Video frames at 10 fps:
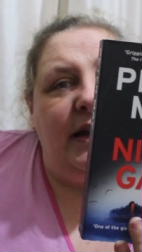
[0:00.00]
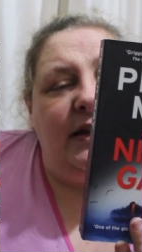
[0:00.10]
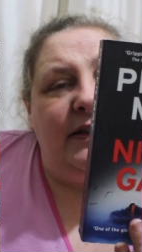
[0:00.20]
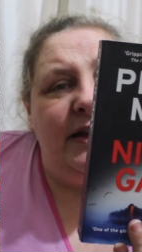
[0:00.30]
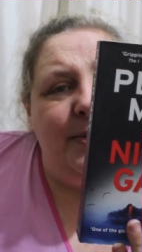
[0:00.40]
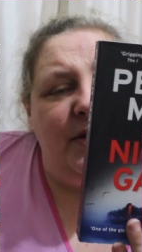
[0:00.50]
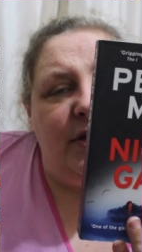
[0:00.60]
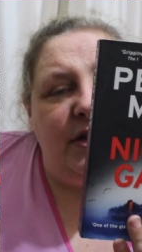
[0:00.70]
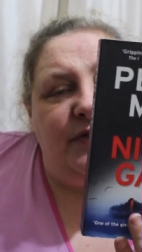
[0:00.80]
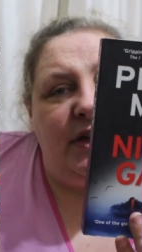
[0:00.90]
in a sleepy
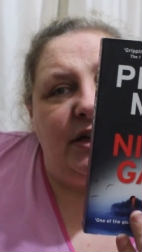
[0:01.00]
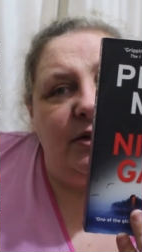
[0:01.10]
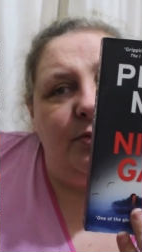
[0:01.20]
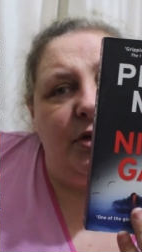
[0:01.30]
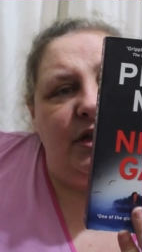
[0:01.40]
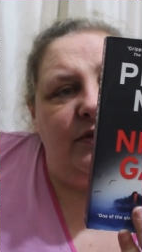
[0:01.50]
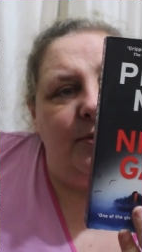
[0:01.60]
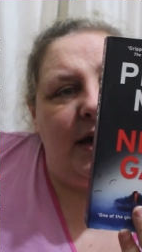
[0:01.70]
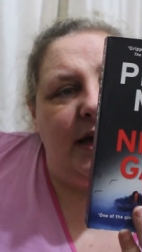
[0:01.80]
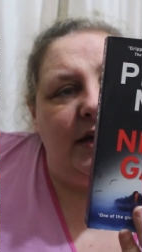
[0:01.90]
French village, the body of a
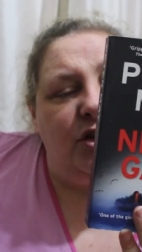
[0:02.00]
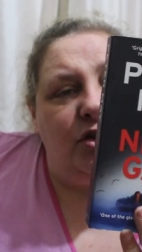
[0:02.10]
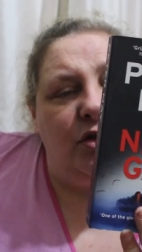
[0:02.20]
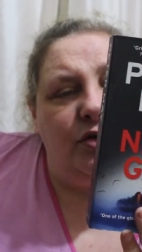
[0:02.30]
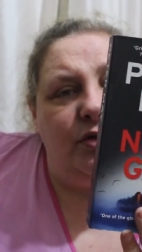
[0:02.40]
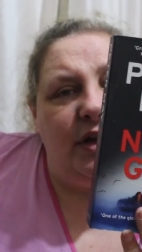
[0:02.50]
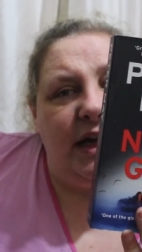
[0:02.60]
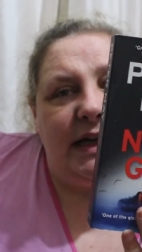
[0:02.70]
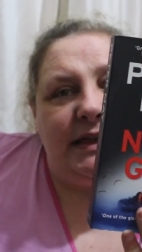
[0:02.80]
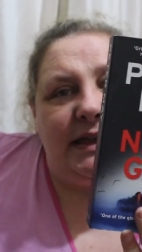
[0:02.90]
man shot through the
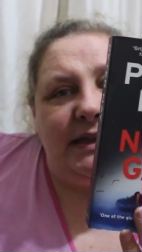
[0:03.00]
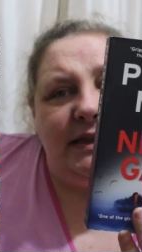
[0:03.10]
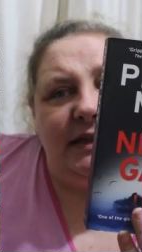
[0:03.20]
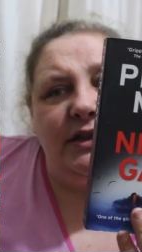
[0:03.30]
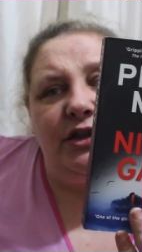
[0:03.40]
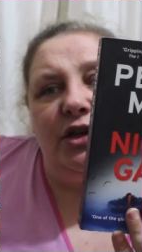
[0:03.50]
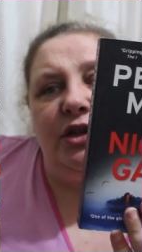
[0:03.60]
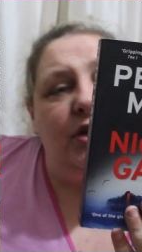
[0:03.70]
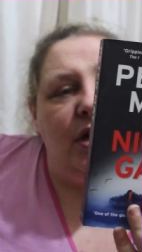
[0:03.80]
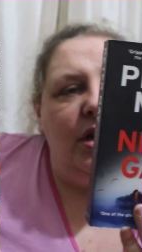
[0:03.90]
head is disinterred